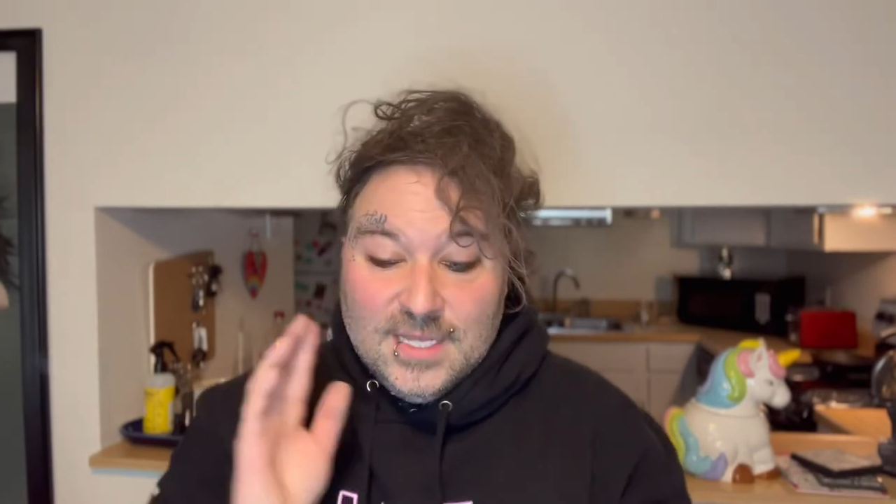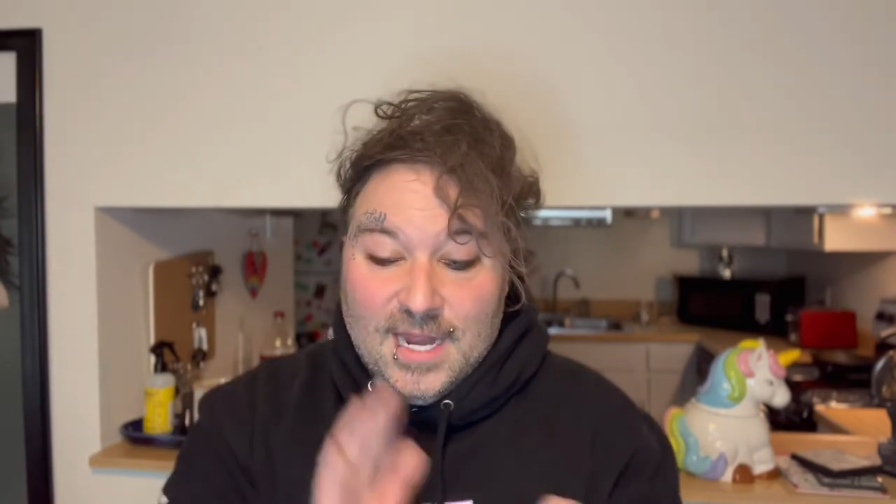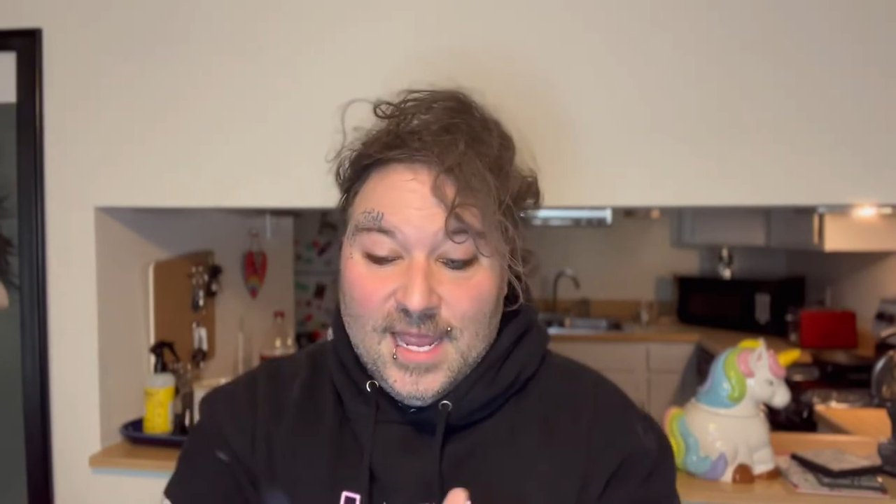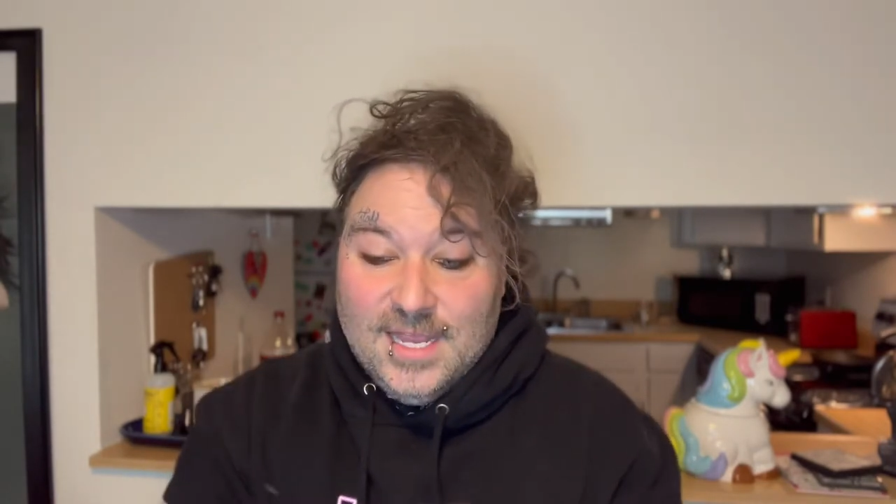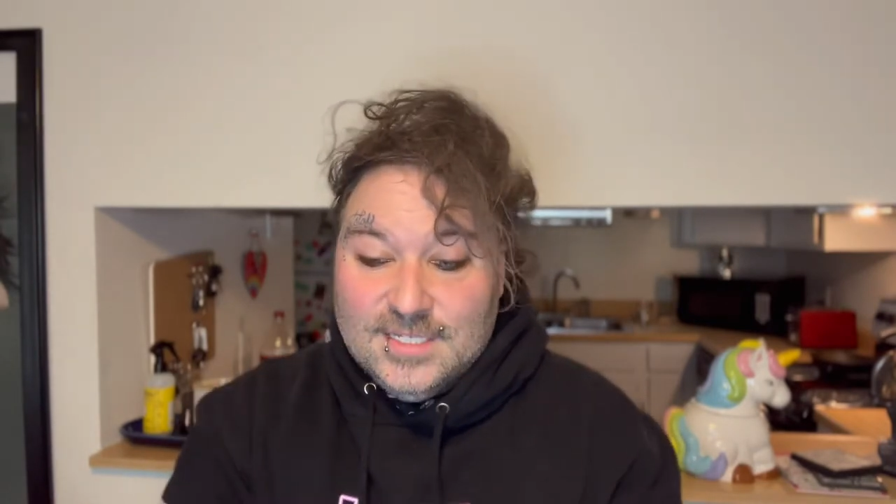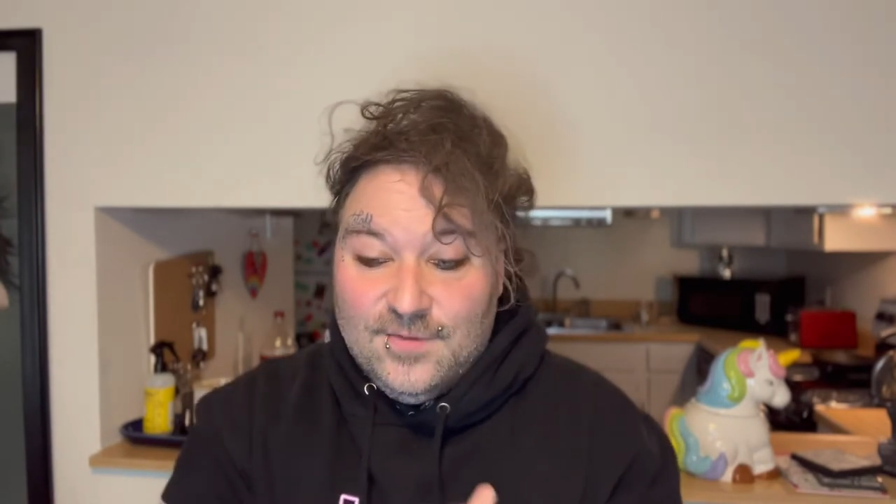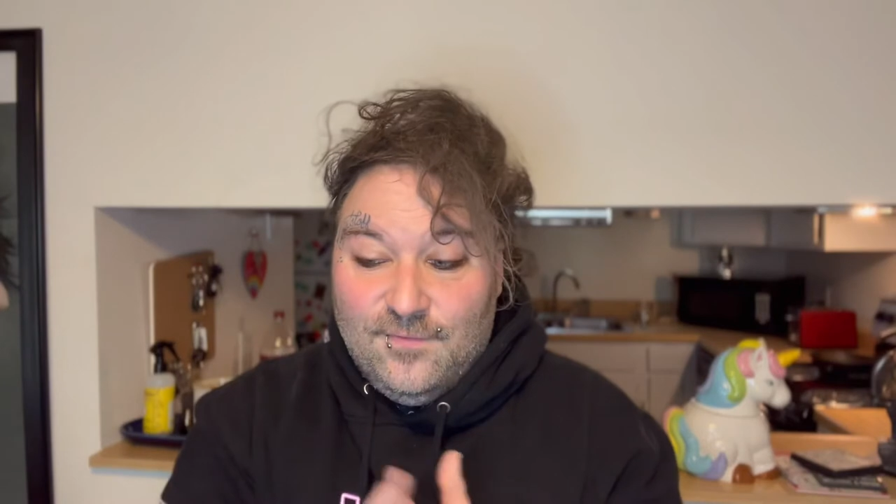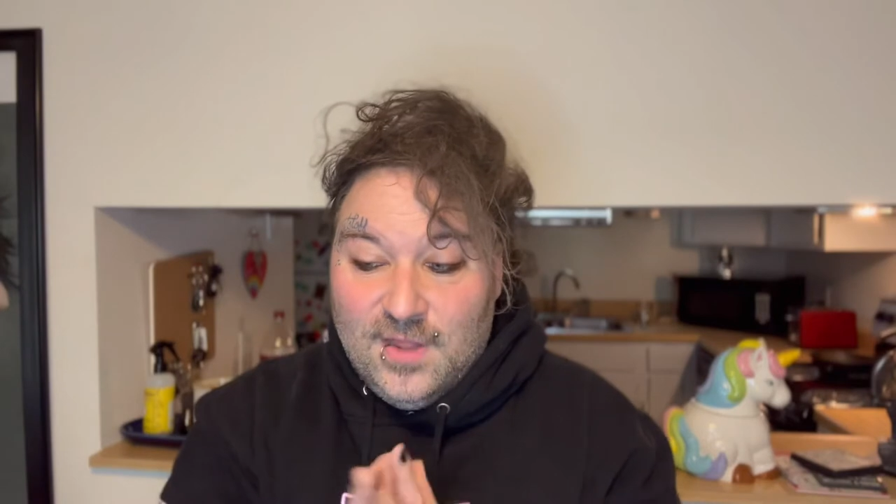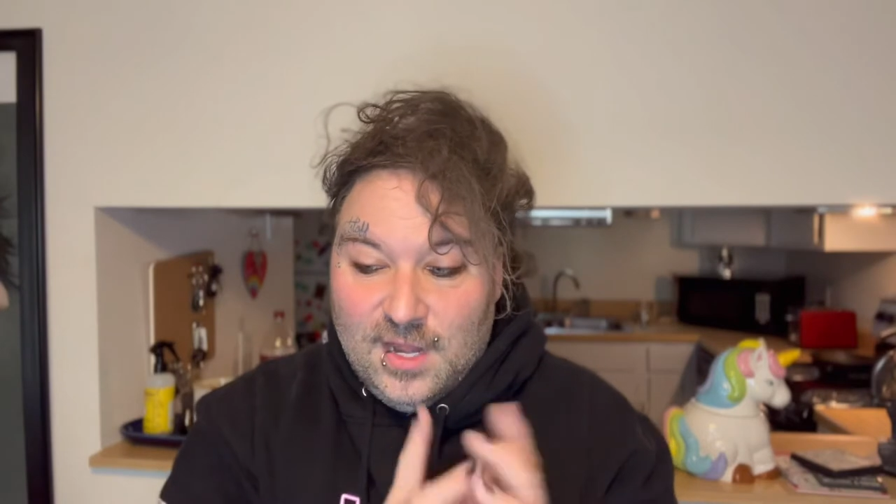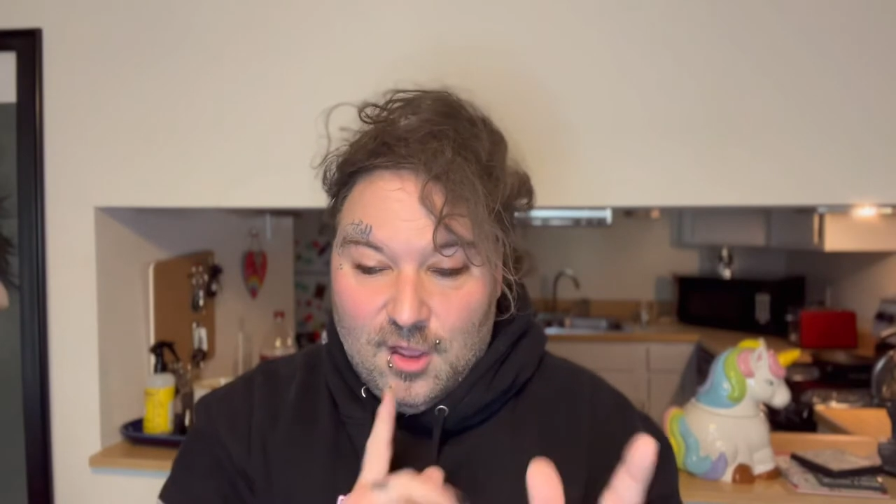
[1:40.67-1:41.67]
today's
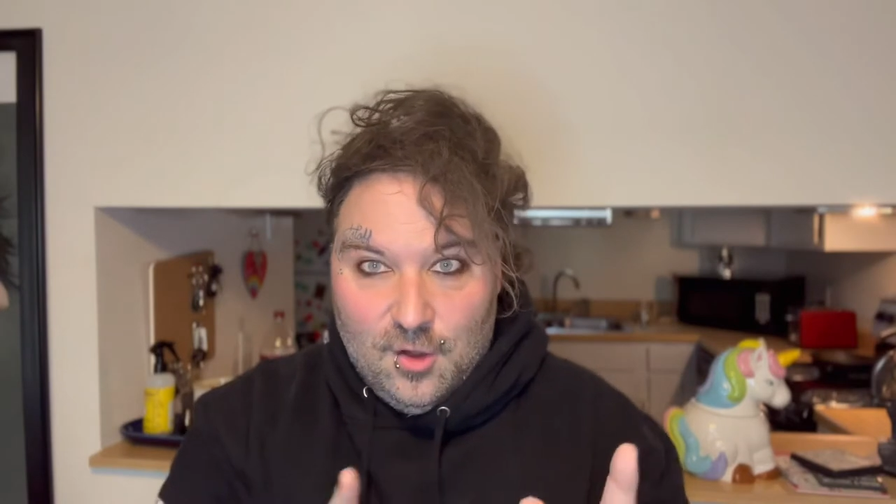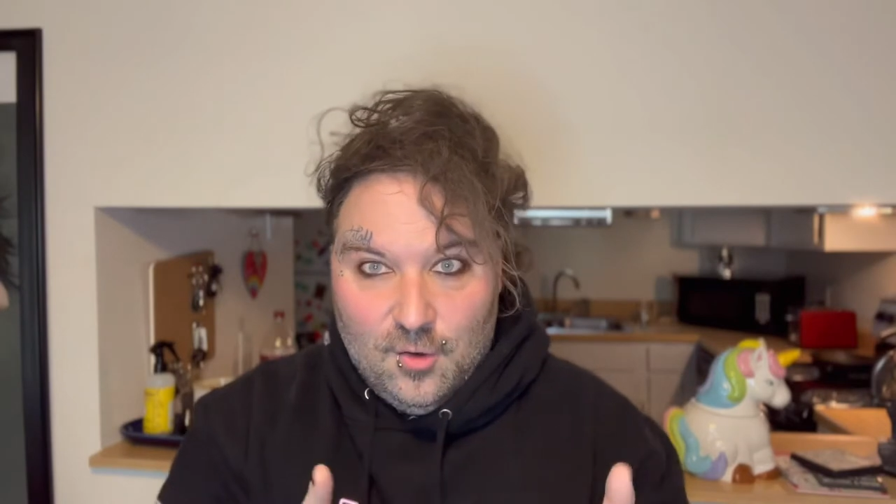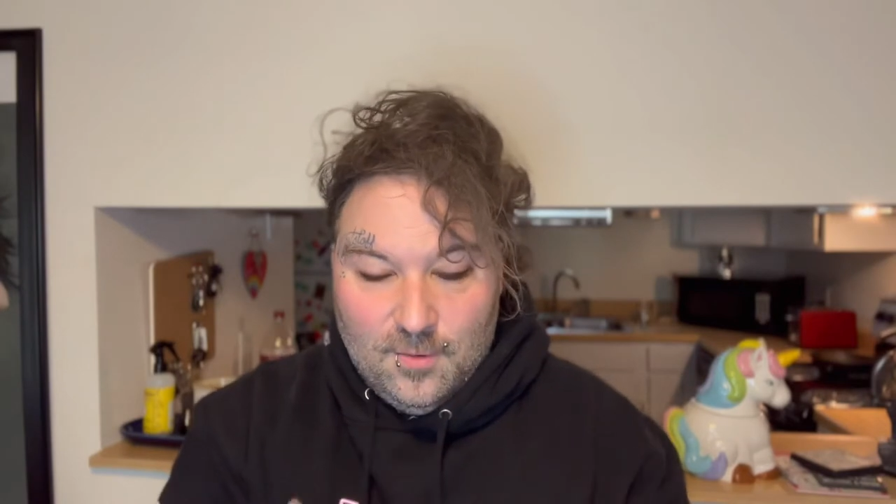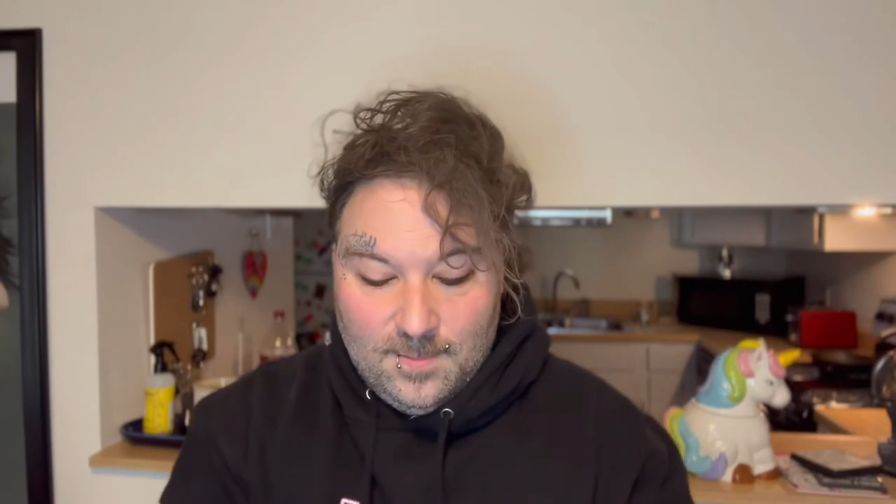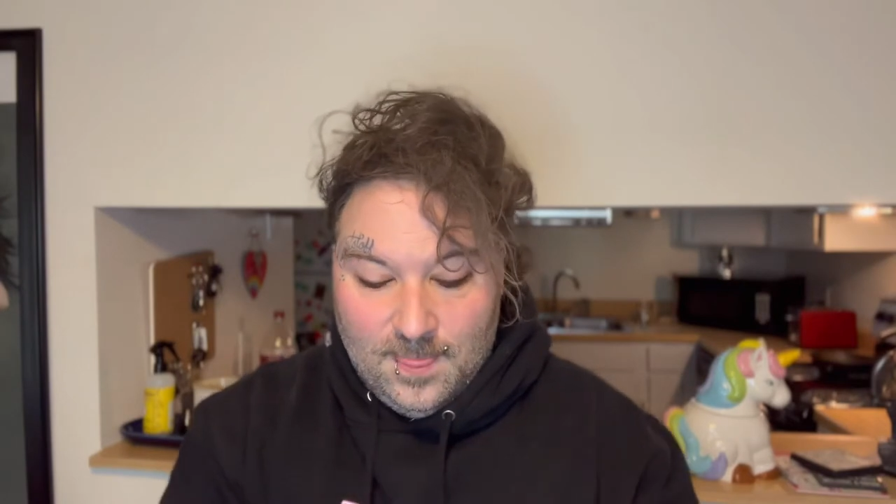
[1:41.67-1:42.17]
video.